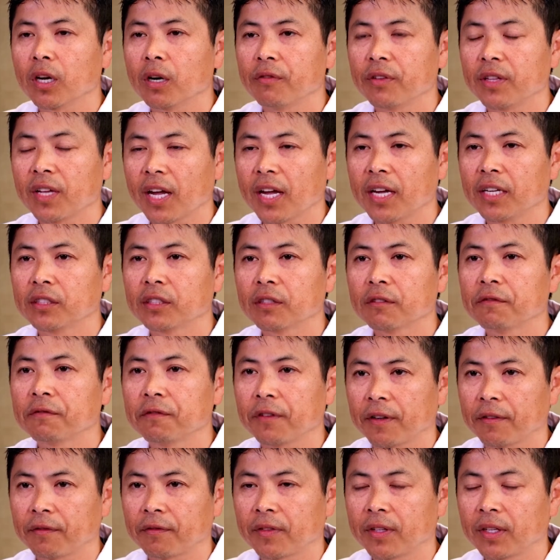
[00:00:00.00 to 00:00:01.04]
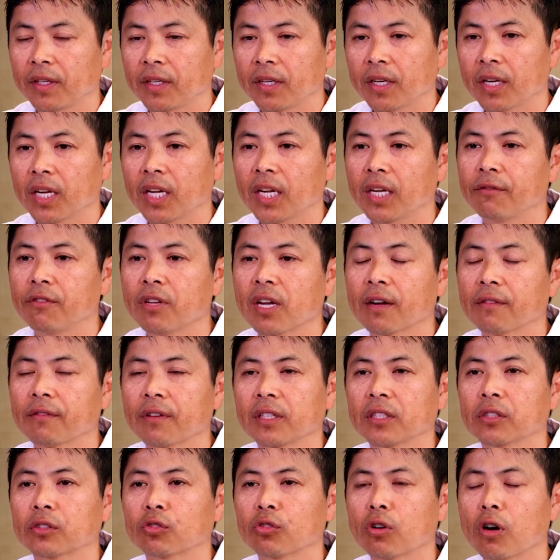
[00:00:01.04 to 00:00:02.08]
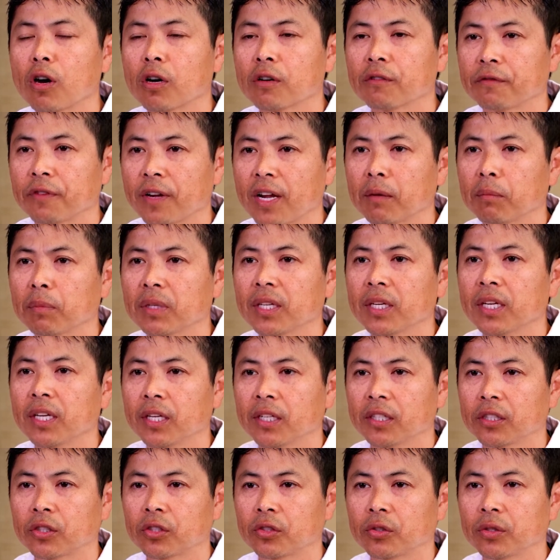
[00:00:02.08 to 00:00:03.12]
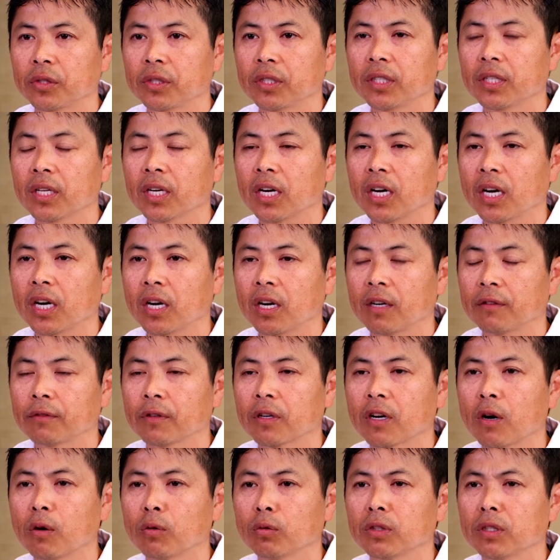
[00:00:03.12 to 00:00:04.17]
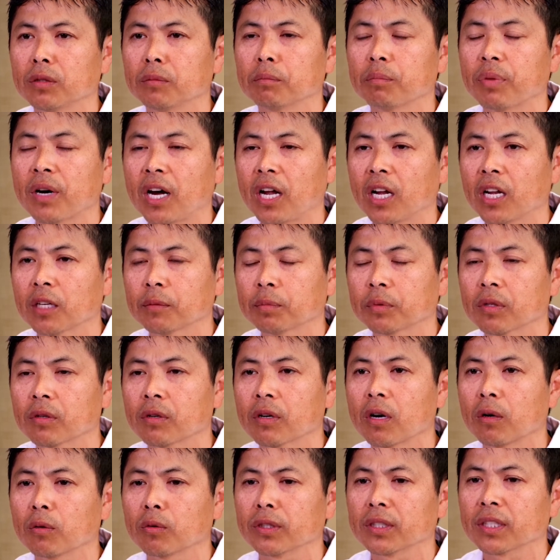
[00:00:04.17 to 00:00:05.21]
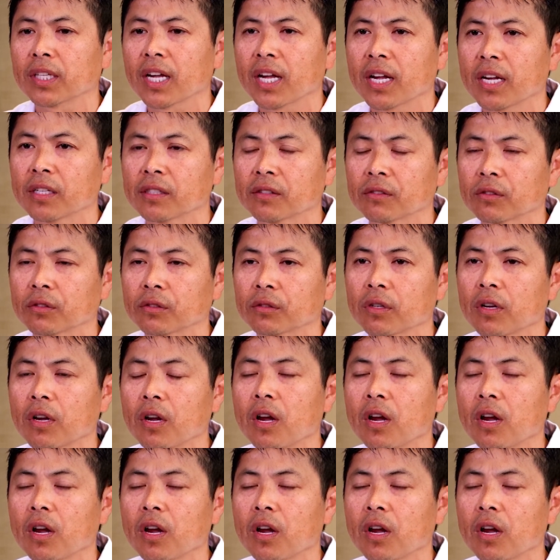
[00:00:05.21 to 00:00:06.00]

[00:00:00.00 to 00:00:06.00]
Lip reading: over the age of 50, if you have a strong family history of colon polyps, colon cancer,